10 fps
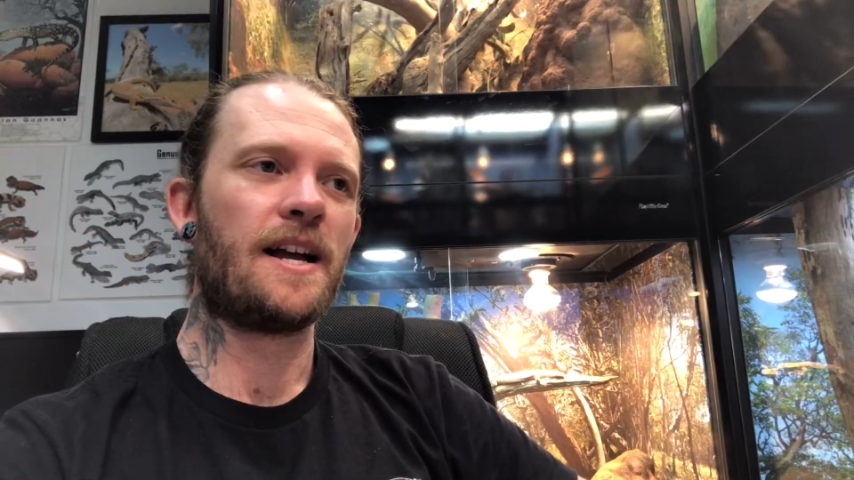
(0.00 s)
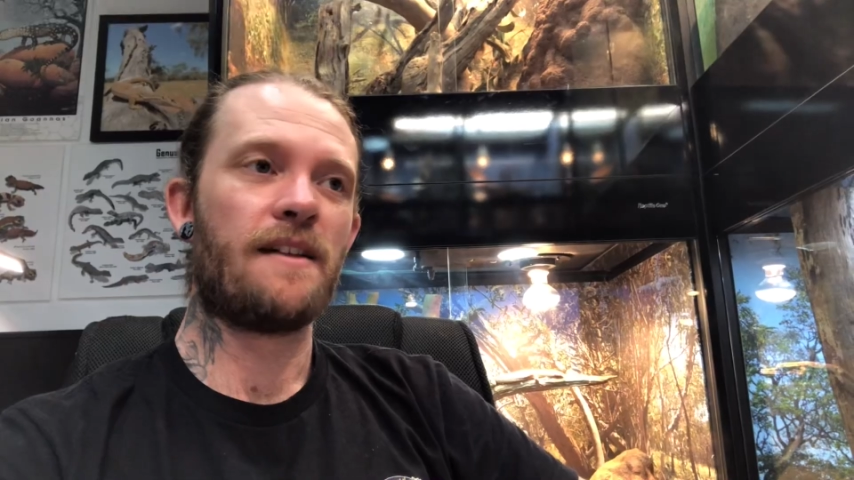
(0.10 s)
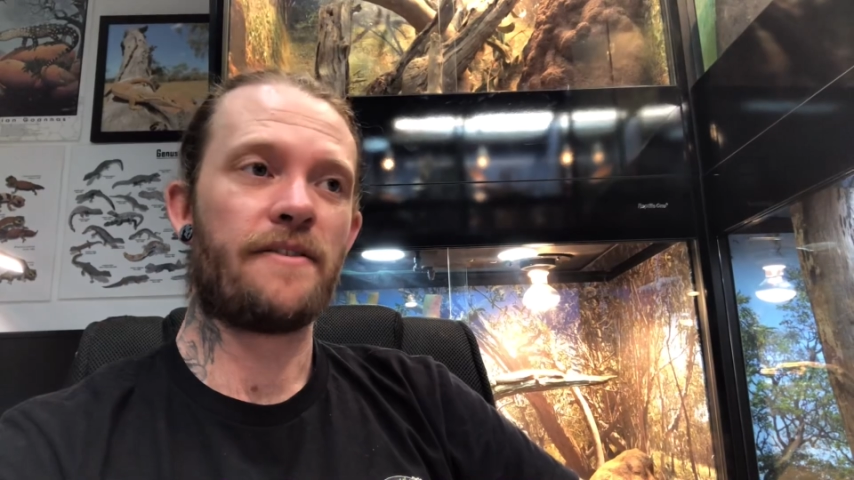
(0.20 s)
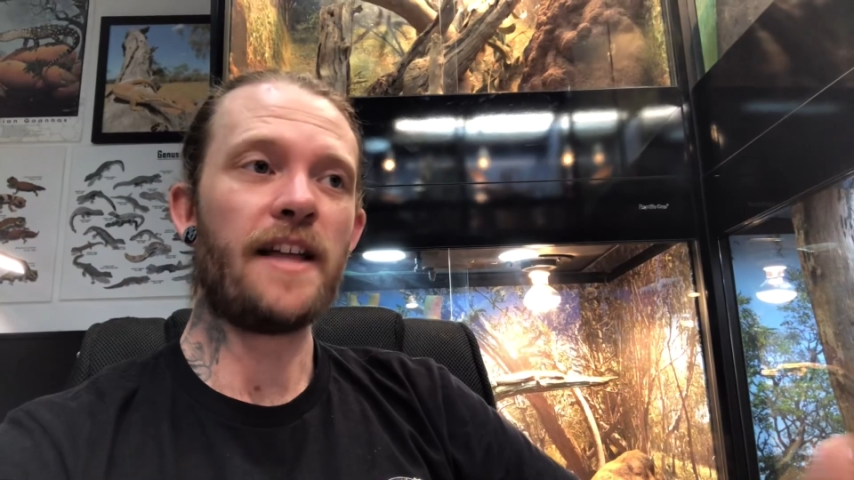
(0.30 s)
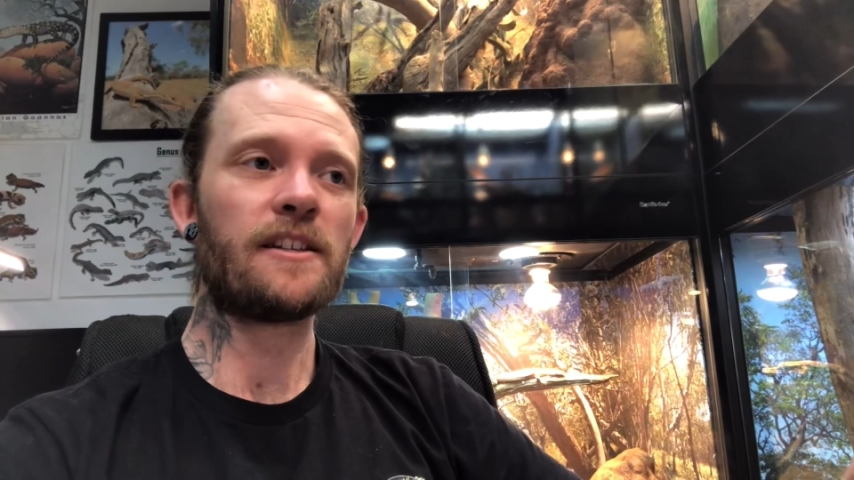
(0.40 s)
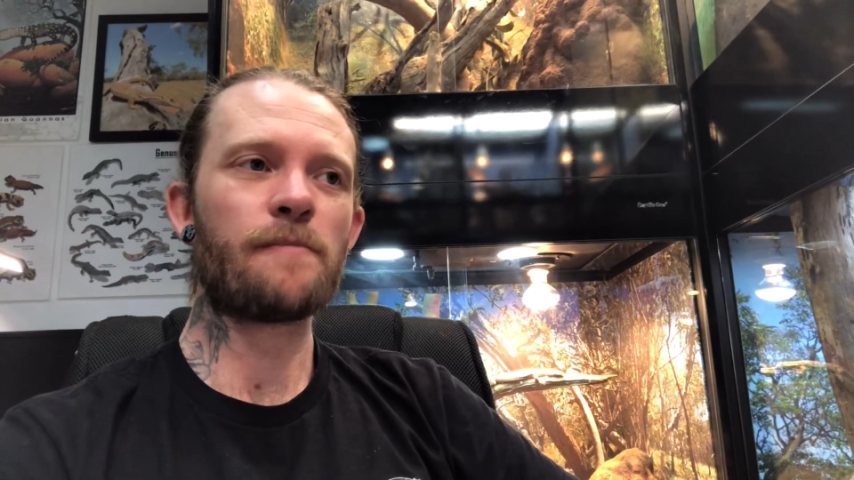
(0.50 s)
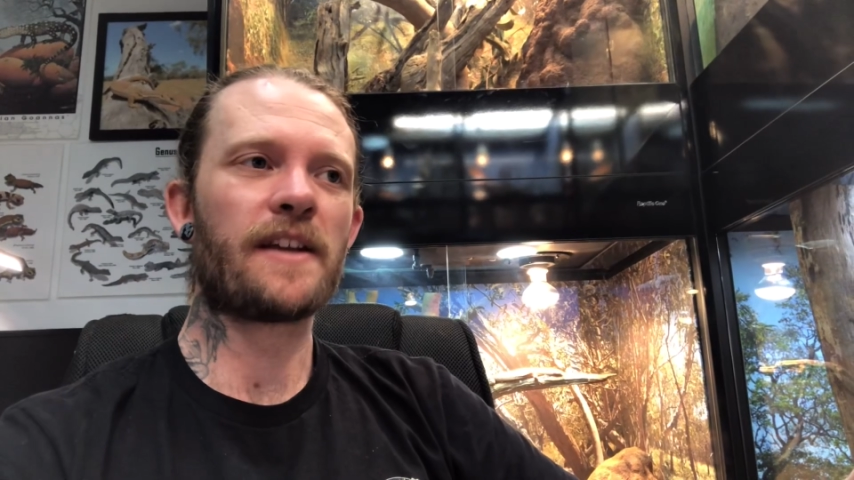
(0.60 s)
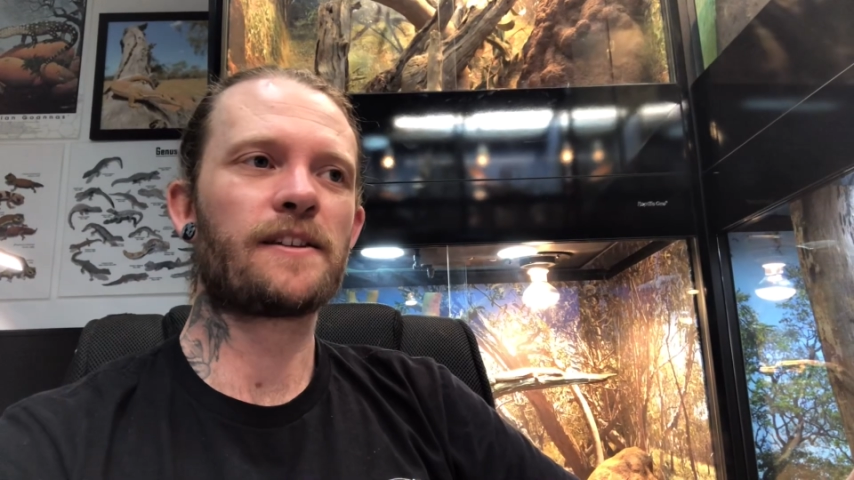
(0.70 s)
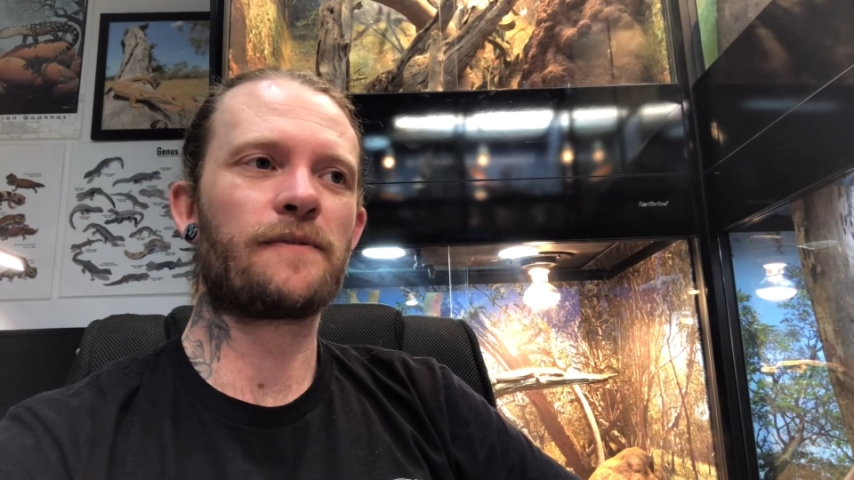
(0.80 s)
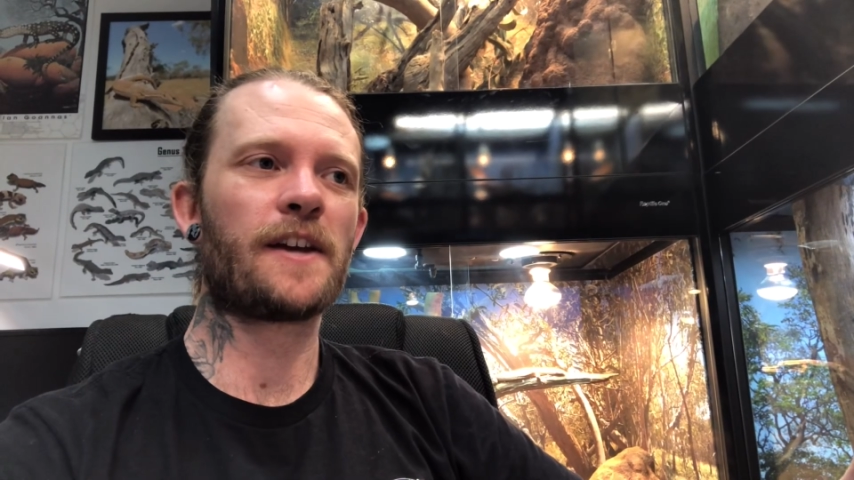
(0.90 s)
That's a
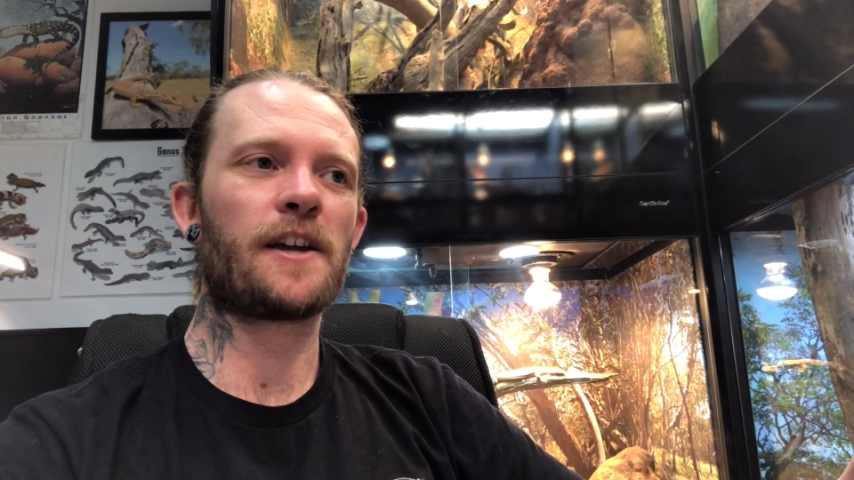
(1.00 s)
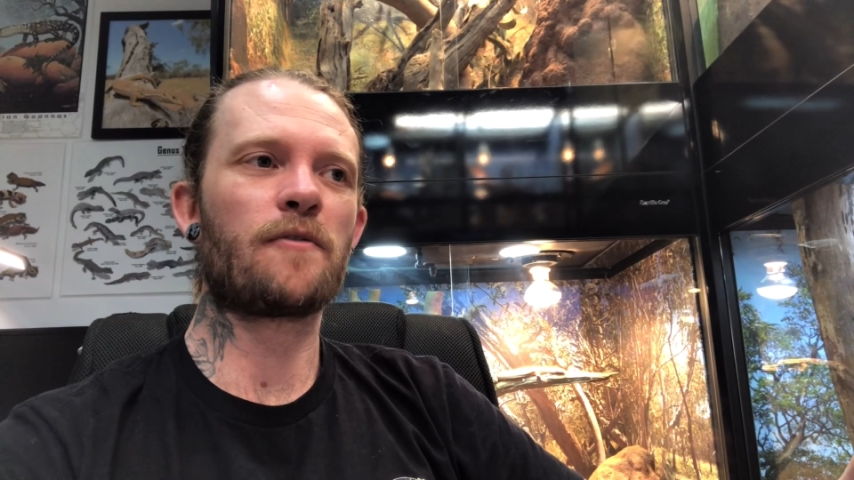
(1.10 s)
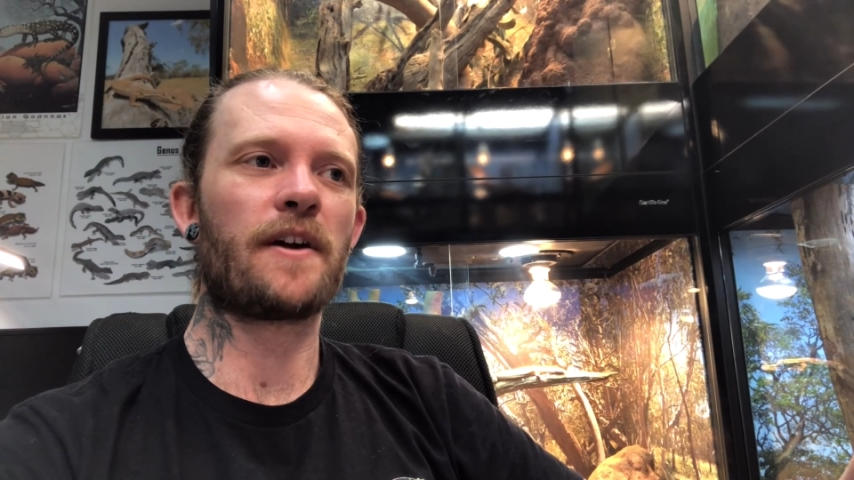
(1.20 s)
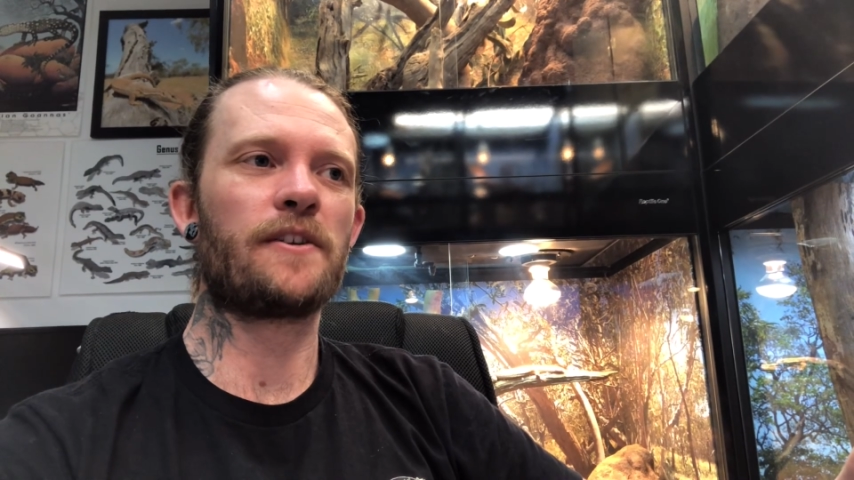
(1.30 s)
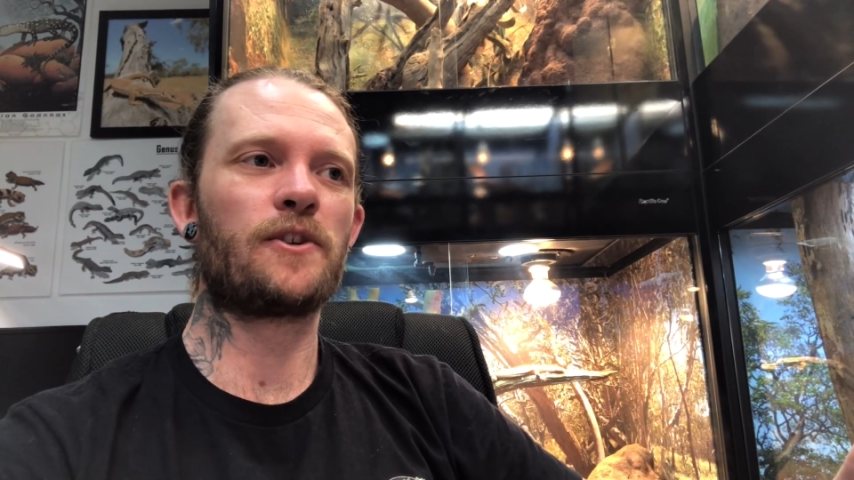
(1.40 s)
massive takeaway